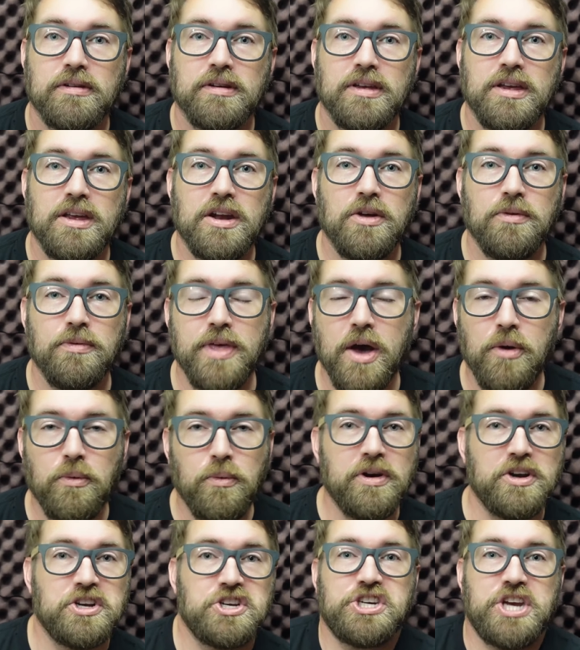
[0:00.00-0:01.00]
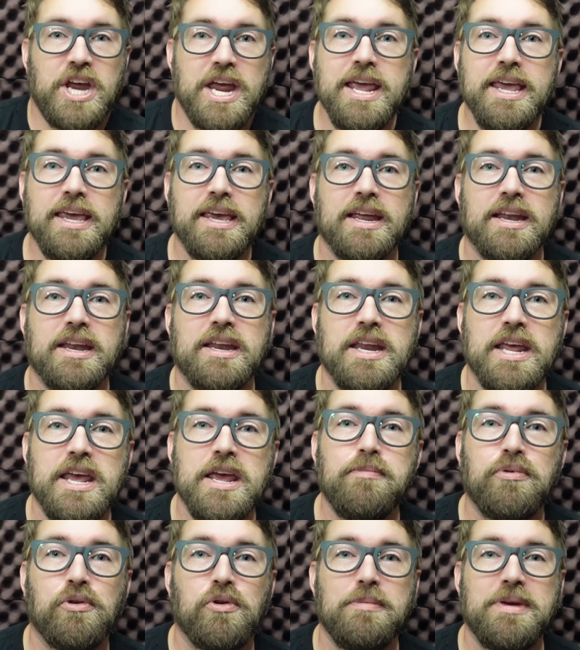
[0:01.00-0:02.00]
You know, that word "shaken" in
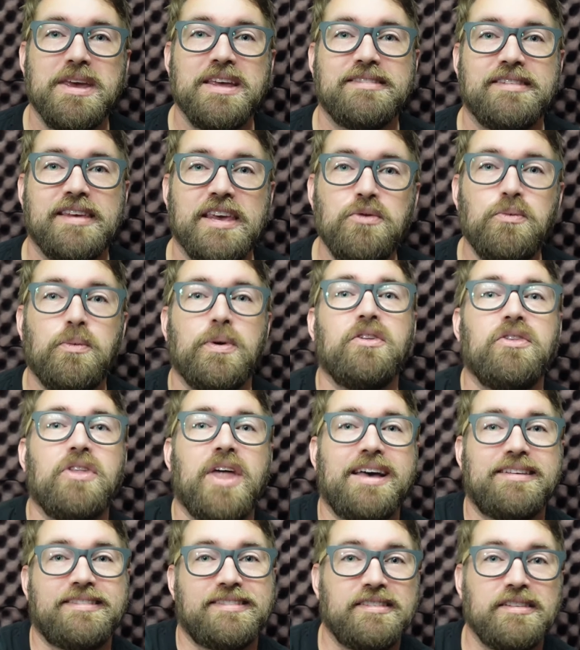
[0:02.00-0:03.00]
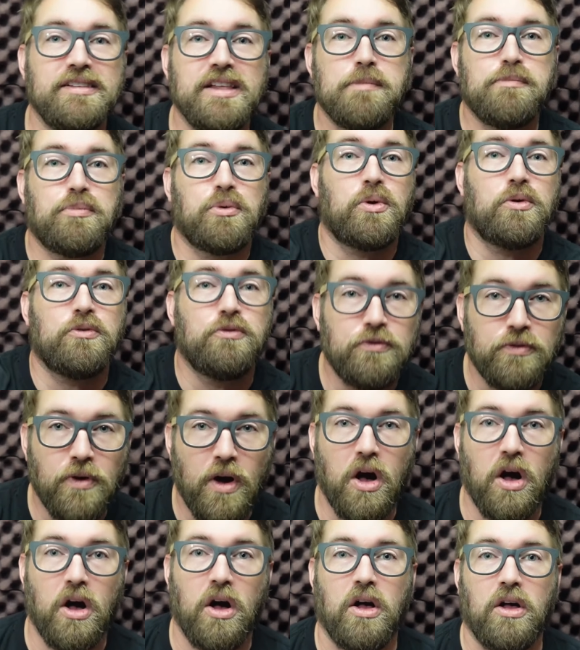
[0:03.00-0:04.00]
Hebrew means he will not slip or
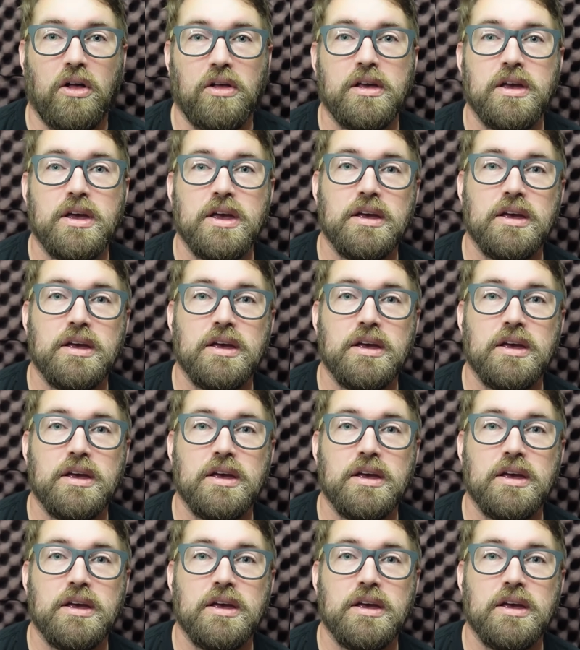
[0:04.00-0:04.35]
fall.